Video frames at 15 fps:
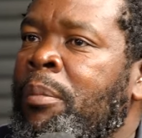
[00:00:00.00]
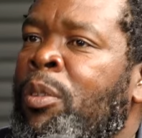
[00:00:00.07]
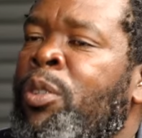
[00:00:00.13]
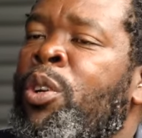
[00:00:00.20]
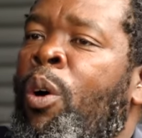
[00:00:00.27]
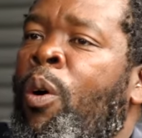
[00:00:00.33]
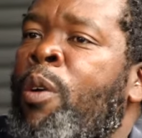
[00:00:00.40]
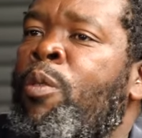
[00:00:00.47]

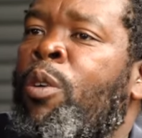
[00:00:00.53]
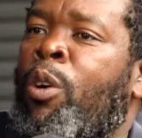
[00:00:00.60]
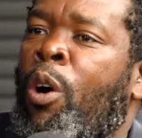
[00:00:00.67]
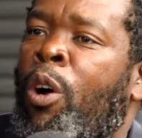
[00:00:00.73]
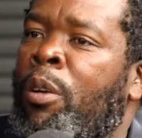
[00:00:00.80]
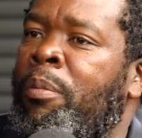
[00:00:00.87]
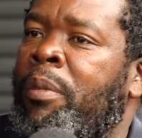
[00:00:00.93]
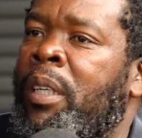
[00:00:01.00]
No one will
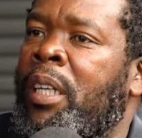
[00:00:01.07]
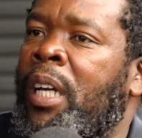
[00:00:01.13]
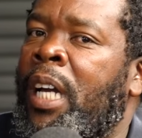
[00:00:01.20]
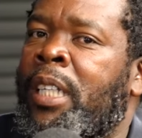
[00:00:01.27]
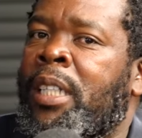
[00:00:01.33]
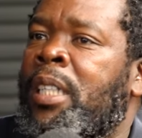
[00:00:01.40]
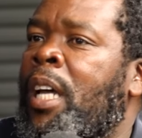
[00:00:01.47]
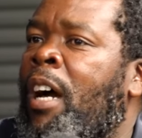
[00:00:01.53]
call me
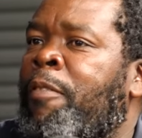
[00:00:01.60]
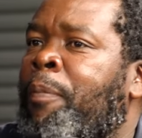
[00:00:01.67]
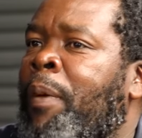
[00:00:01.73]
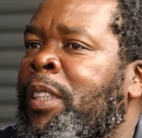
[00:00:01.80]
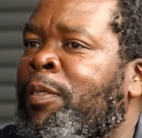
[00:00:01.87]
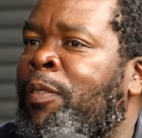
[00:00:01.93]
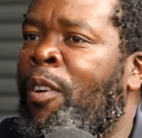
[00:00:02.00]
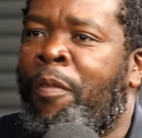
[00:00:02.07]
at
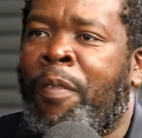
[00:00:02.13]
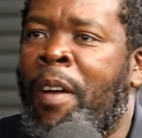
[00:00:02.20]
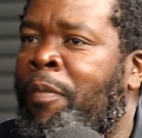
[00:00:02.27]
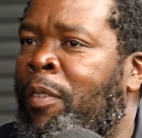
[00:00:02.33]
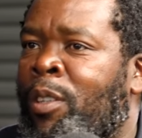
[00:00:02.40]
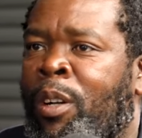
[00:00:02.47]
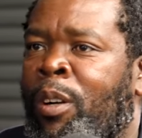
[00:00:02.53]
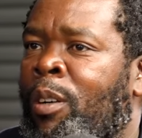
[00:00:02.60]
4:30,
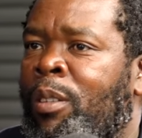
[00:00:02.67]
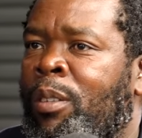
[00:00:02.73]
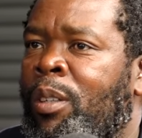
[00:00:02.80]
5 o'clock,